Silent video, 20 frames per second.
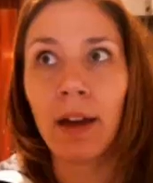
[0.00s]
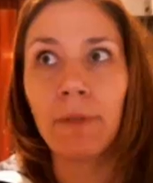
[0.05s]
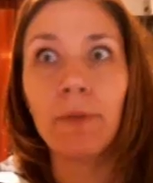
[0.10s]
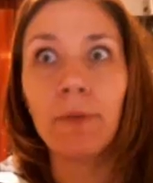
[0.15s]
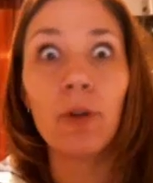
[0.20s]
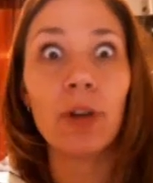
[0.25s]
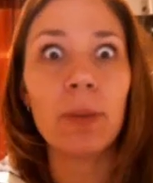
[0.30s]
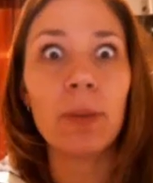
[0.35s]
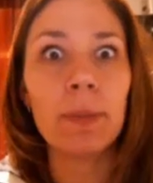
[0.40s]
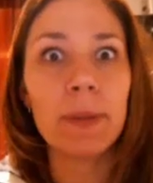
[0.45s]

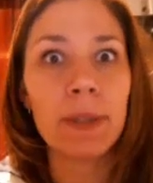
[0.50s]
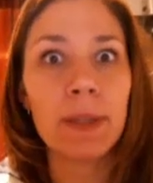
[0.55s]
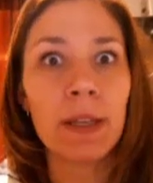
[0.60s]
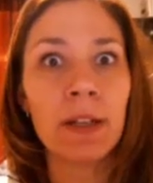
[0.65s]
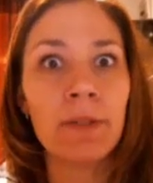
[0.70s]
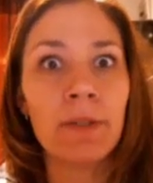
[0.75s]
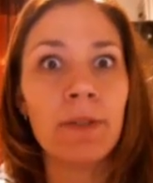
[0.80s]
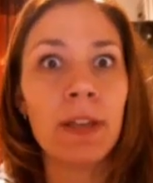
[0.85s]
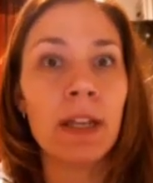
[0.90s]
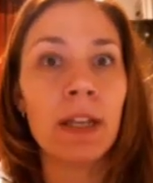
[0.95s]
40%
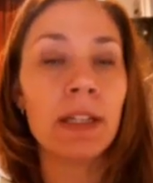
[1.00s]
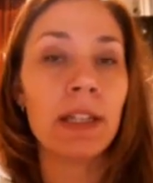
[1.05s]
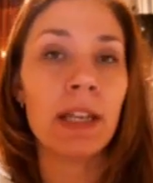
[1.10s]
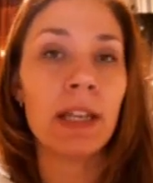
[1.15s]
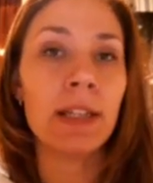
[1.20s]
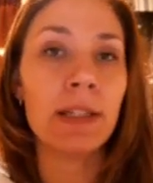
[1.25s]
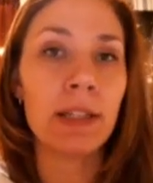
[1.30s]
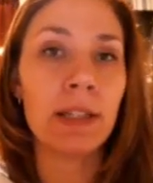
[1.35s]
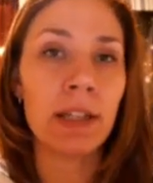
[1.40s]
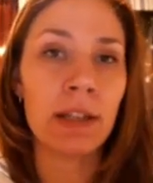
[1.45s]
of the
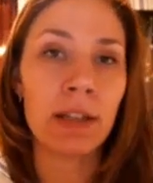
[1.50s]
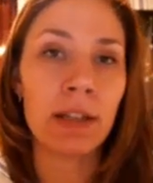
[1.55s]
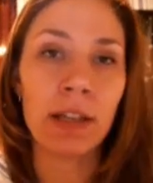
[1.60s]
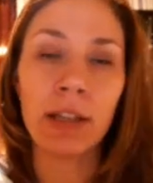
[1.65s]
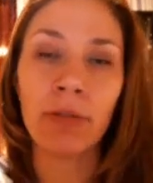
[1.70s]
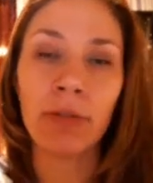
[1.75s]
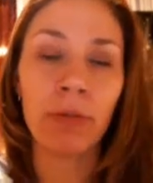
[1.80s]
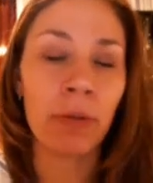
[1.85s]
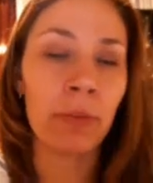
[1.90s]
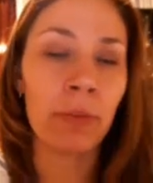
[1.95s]
intensity that
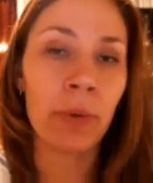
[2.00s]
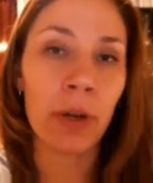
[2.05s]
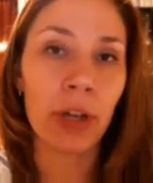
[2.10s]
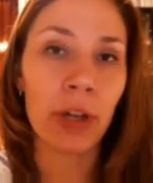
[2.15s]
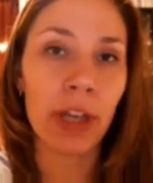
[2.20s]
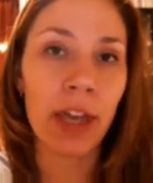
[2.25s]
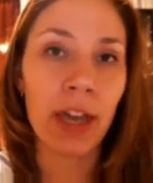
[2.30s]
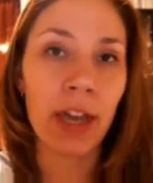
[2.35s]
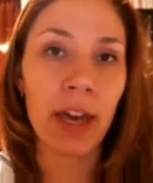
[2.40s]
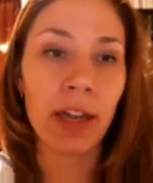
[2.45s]
you were
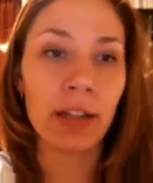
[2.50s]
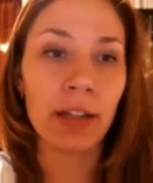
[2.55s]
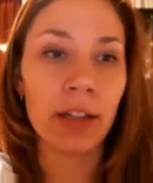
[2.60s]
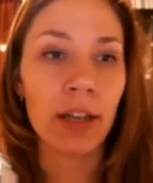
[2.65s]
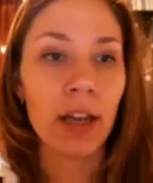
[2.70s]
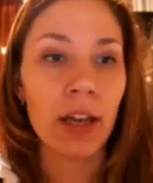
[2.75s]
working at.